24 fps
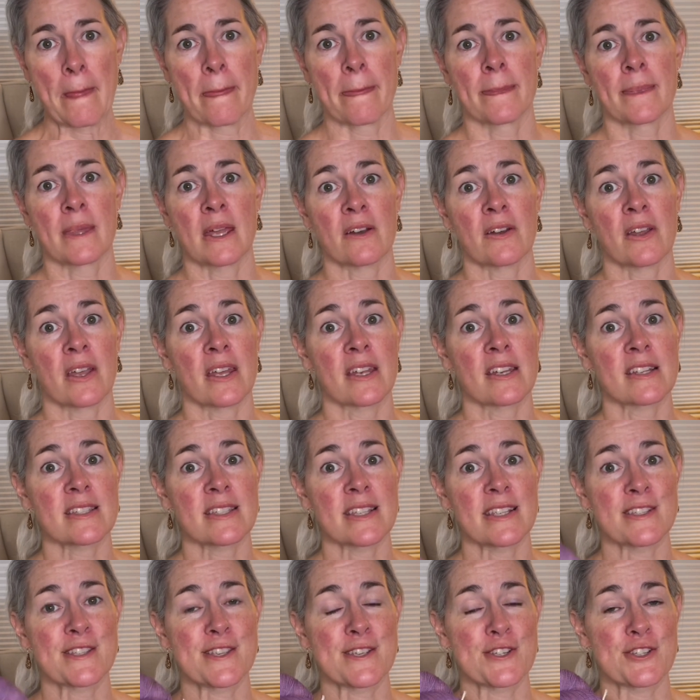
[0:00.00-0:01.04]
Now Hannah
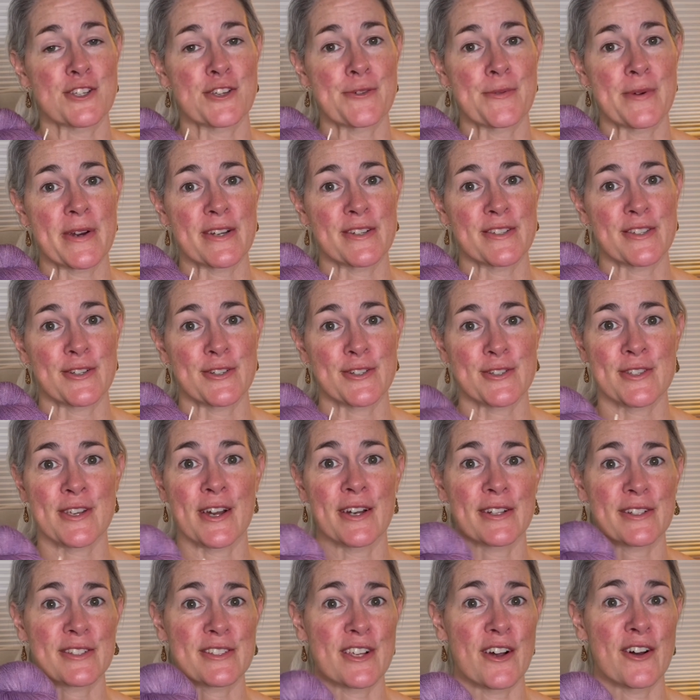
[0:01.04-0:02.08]
says that she wears her
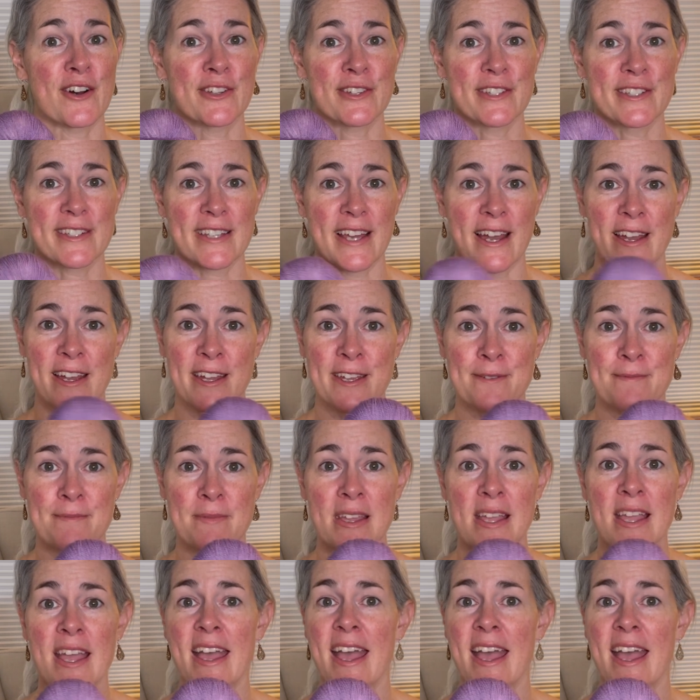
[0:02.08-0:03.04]
socks all the time